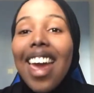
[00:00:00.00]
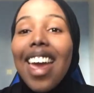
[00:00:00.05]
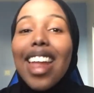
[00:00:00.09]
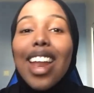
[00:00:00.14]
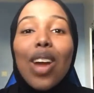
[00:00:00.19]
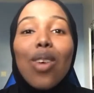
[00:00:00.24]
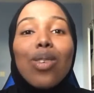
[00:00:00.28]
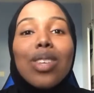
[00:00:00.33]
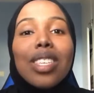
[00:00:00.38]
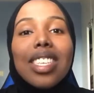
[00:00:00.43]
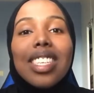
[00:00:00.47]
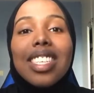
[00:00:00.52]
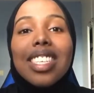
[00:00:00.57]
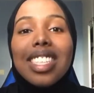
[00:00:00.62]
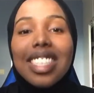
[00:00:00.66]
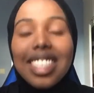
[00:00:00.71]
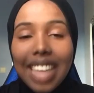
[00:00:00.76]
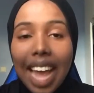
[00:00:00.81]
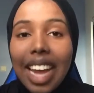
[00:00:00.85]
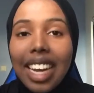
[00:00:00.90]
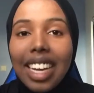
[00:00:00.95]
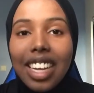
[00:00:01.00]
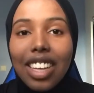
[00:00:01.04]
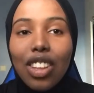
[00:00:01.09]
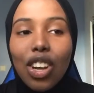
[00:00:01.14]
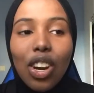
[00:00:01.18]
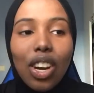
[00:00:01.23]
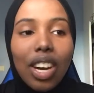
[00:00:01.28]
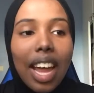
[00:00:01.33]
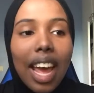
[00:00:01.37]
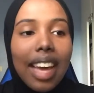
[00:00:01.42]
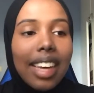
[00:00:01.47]
And I was standing
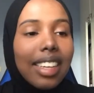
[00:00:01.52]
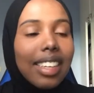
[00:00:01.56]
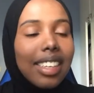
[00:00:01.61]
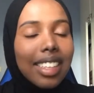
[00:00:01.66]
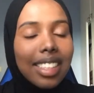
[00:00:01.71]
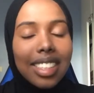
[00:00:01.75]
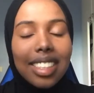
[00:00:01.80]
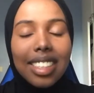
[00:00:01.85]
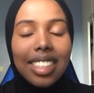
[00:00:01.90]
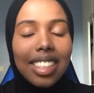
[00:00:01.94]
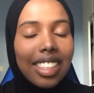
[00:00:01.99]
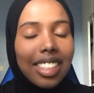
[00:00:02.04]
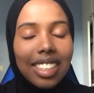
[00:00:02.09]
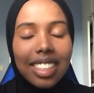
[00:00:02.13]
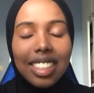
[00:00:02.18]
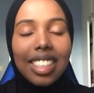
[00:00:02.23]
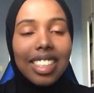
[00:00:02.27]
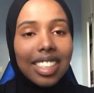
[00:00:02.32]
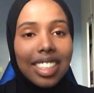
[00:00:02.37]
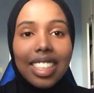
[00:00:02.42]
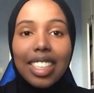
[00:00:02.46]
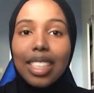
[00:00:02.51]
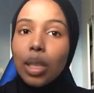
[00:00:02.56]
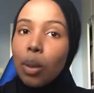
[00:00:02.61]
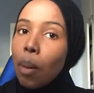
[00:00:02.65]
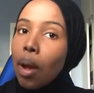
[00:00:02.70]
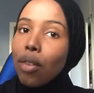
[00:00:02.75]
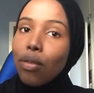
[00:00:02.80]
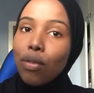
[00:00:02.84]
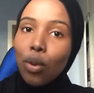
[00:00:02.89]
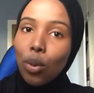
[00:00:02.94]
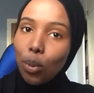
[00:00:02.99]
there like, is this
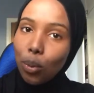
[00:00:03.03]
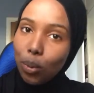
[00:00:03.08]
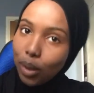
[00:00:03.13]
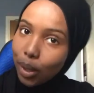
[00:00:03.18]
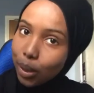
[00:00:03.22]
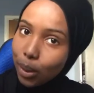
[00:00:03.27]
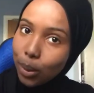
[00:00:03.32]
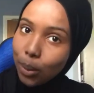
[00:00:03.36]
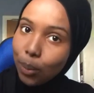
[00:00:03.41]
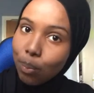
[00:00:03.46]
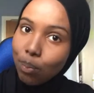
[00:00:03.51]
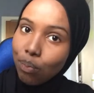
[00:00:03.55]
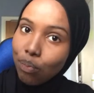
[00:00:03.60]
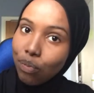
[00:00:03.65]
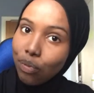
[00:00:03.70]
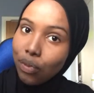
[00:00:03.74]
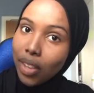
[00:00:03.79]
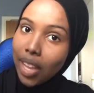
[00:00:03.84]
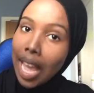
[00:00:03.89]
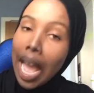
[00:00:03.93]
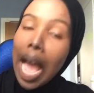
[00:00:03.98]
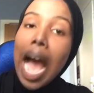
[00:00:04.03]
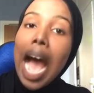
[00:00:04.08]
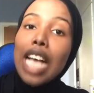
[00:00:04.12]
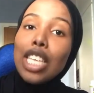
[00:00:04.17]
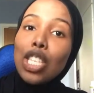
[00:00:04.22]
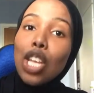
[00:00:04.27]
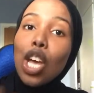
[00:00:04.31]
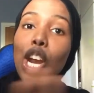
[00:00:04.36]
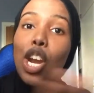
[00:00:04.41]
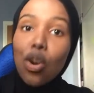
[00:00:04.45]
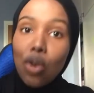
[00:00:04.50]
not for real? I
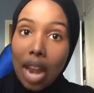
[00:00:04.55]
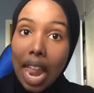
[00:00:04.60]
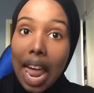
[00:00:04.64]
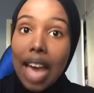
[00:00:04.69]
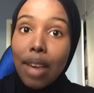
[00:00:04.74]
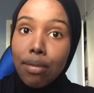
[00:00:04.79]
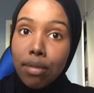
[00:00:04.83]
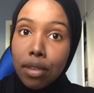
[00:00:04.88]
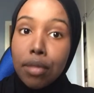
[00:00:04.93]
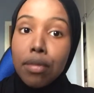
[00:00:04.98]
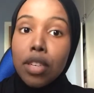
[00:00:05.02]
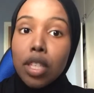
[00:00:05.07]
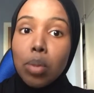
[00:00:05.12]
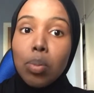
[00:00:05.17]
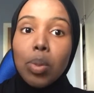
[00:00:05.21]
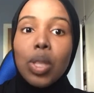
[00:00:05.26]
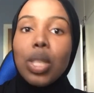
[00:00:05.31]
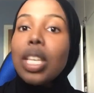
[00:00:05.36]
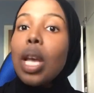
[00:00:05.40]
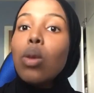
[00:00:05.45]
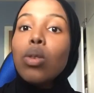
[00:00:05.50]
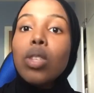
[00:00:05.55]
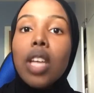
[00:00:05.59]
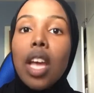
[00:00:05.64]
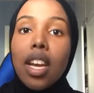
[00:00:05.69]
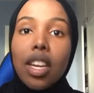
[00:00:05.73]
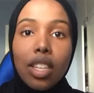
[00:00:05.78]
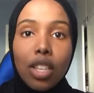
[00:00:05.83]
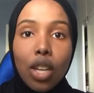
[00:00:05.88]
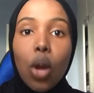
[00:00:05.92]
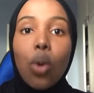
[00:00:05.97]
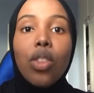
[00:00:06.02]
started laughing first because I was
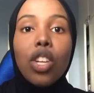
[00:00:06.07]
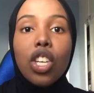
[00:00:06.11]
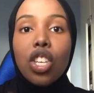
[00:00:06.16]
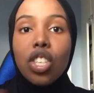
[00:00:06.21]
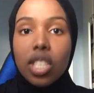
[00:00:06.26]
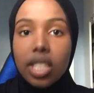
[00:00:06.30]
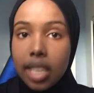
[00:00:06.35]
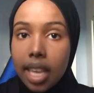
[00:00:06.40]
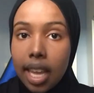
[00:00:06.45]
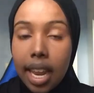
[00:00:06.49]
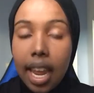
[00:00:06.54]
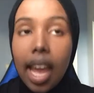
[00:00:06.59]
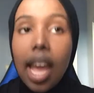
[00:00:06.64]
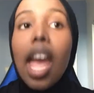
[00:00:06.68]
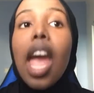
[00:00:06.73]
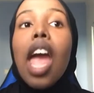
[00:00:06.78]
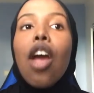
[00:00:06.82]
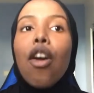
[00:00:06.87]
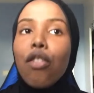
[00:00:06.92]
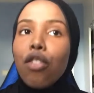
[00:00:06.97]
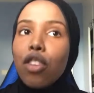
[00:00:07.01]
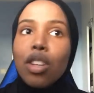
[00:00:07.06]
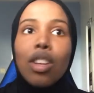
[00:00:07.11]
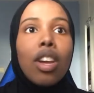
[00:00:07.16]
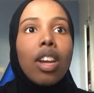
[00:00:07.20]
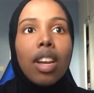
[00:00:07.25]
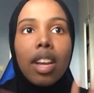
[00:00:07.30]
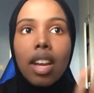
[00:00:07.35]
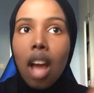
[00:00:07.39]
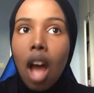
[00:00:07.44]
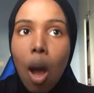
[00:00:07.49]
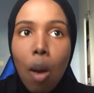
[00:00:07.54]
like, no, they're just kidding. They're
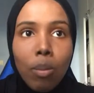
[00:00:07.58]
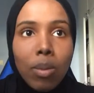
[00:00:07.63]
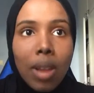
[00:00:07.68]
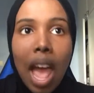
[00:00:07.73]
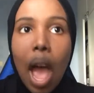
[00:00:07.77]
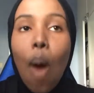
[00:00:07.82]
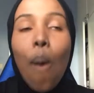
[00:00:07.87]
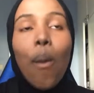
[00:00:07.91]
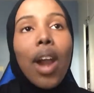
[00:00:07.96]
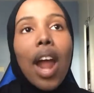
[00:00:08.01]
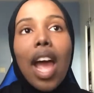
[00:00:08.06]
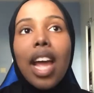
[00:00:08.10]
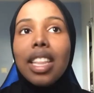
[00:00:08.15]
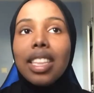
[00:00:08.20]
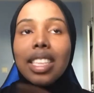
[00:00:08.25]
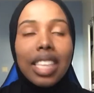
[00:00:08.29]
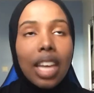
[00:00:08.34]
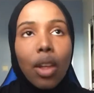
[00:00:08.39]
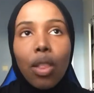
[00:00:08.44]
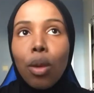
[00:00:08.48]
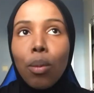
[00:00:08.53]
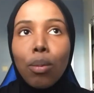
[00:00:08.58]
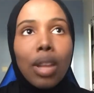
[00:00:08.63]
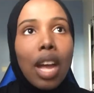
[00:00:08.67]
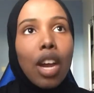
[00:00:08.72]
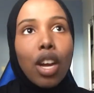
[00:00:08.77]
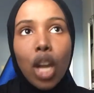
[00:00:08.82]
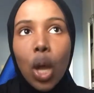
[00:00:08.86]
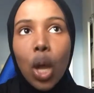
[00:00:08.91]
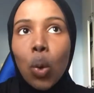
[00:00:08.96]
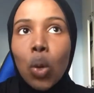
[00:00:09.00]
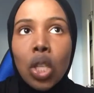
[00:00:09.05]
gonna calm down when I tell them
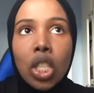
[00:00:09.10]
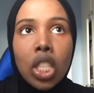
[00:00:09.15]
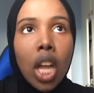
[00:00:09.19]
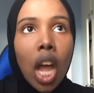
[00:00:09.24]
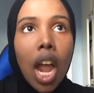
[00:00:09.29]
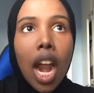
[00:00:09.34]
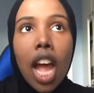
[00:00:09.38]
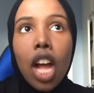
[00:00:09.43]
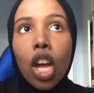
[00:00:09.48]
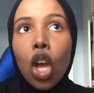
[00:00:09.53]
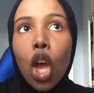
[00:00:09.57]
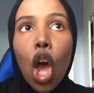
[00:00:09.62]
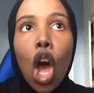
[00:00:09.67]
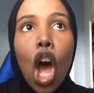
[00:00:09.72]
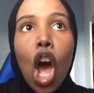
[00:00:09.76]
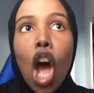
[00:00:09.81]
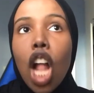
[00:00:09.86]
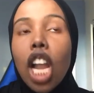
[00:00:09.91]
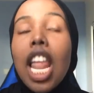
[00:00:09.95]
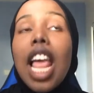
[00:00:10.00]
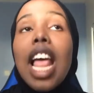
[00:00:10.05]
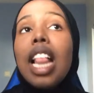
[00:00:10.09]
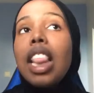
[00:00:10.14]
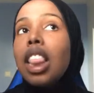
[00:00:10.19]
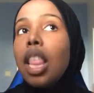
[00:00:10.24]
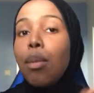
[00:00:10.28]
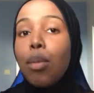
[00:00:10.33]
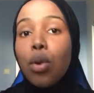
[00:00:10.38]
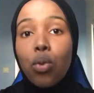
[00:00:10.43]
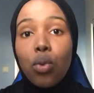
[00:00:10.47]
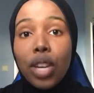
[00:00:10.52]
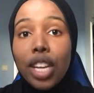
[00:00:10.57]
that no, it's not alcohol.
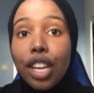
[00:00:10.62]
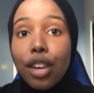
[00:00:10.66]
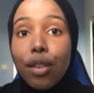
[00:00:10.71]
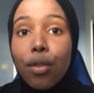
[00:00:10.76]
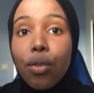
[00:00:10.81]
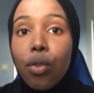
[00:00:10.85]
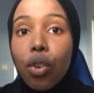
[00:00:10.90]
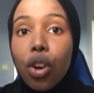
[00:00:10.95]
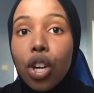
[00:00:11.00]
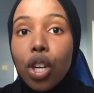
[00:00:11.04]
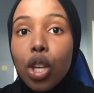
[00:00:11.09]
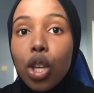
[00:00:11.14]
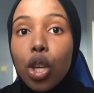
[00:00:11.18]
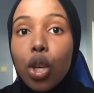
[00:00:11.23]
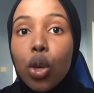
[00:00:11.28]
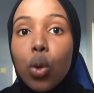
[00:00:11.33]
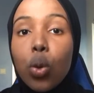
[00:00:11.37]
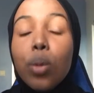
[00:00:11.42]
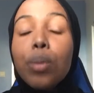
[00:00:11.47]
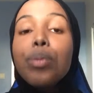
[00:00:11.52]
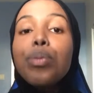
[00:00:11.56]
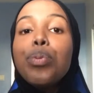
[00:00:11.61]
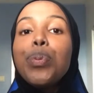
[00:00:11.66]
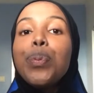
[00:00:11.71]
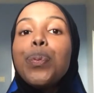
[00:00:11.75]
Let me read it for you.